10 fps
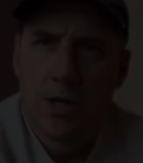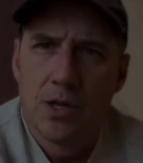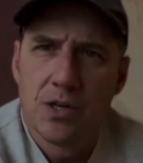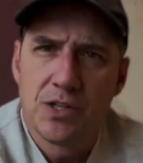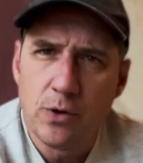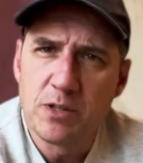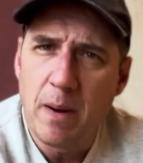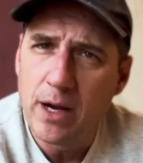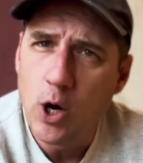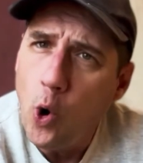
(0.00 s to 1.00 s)
So it's my
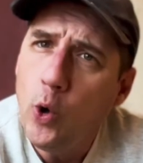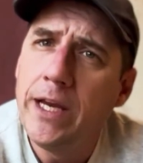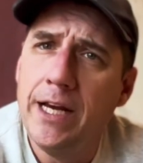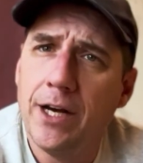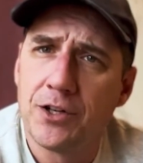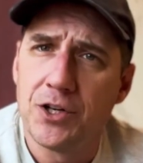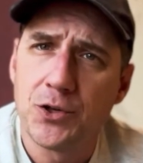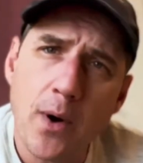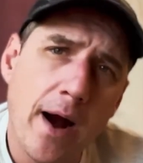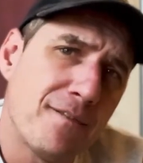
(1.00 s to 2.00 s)
goal here to
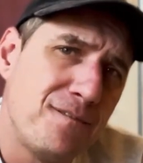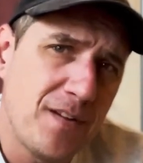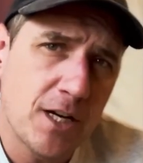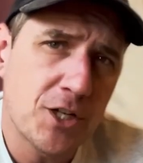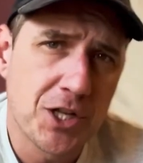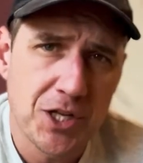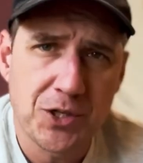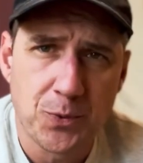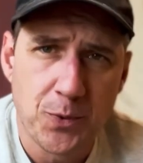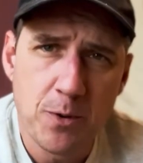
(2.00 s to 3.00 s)
try to finish this
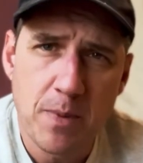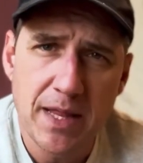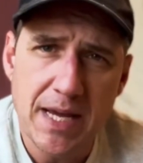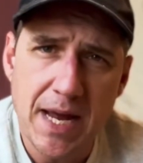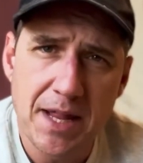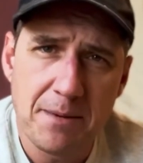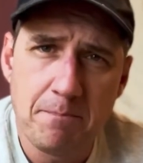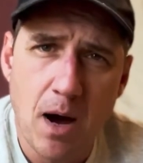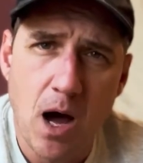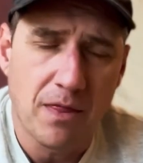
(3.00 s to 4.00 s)
room by the end of the
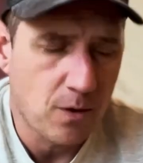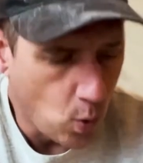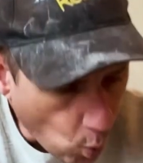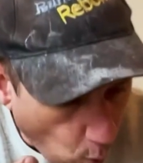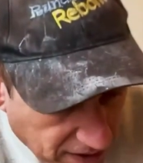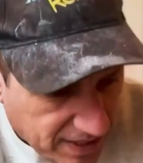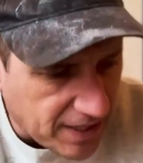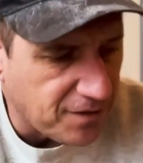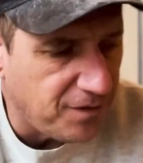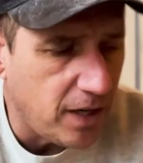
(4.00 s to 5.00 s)
month. Once that's
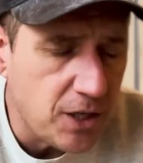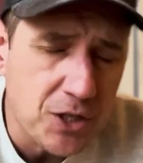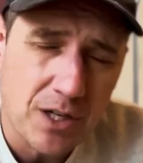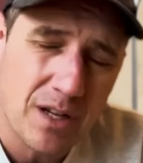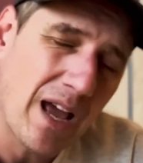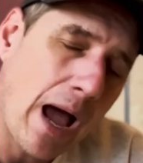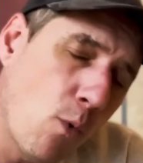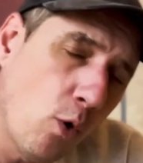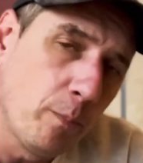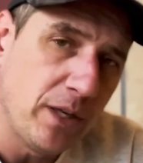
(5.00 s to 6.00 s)
finished, I
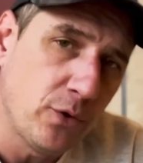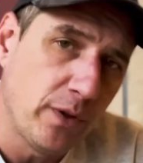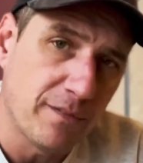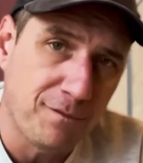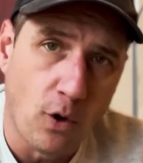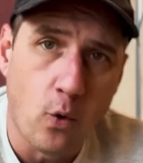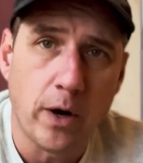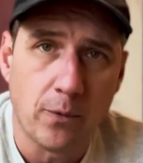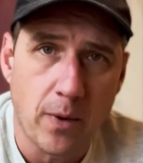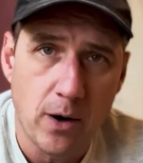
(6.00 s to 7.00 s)
won't be doing the
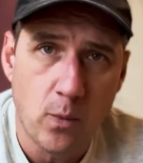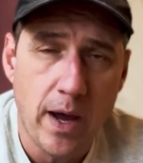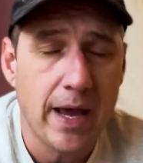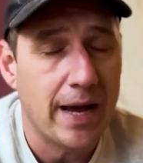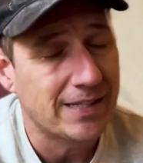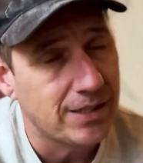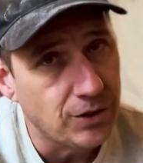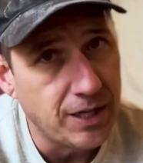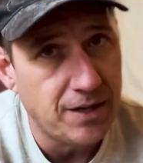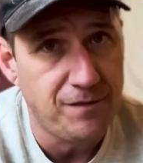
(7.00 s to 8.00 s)
flooring right away. I still
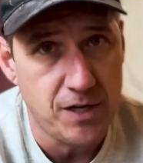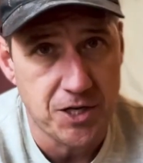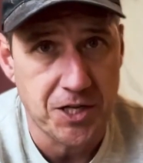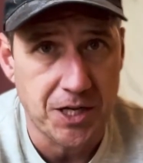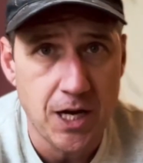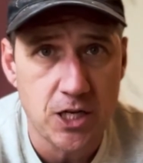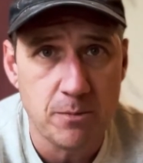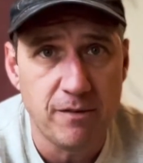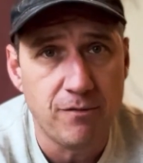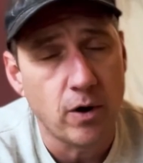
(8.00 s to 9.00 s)
need to finish the kitchen
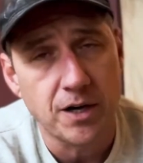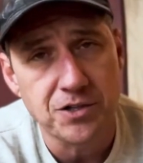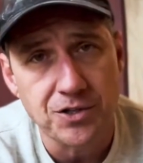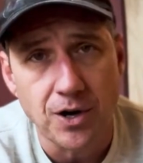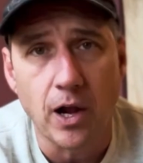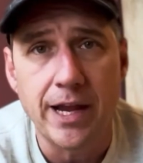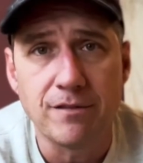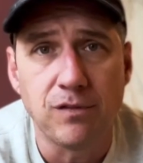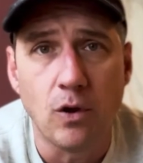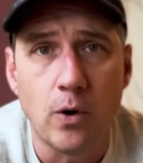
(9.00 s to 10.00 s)
before I can start laying
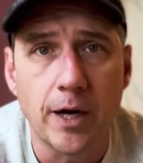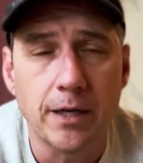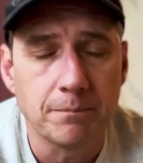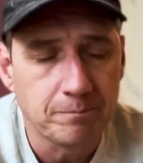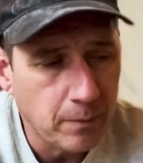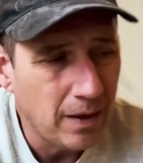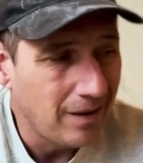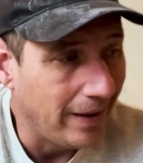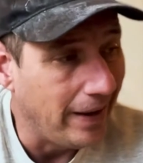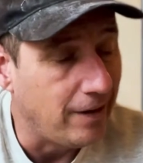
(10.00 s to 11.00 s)
flooring
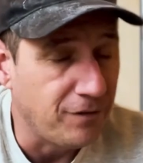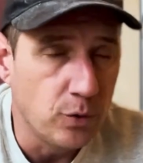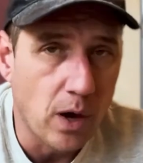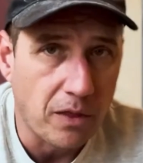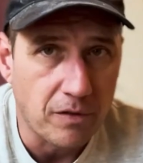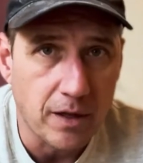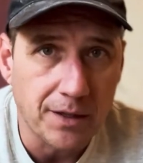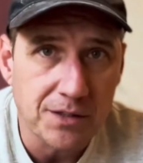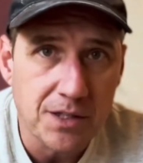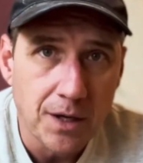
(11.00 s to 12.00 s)
and a few other
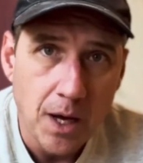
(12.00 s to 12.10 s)
things.